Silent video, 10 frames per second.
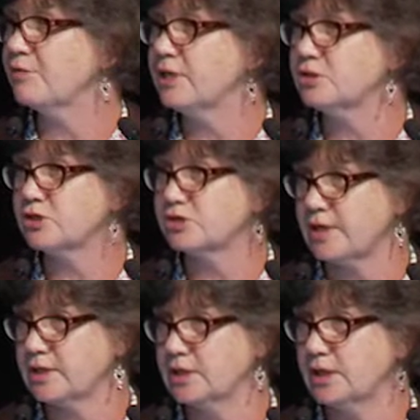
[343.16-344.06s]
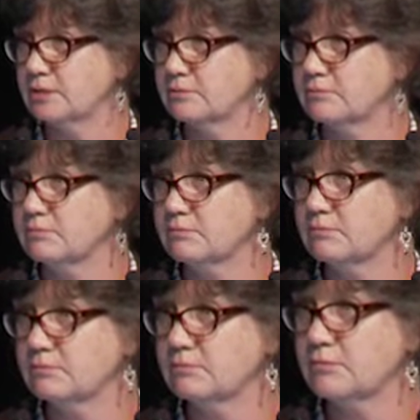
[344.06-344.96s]
of the muscle structure.
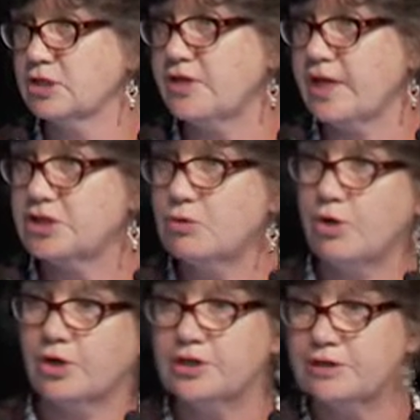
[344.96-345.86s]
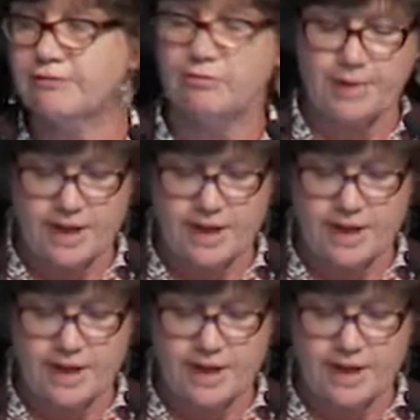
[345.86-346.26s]
So they actually work on different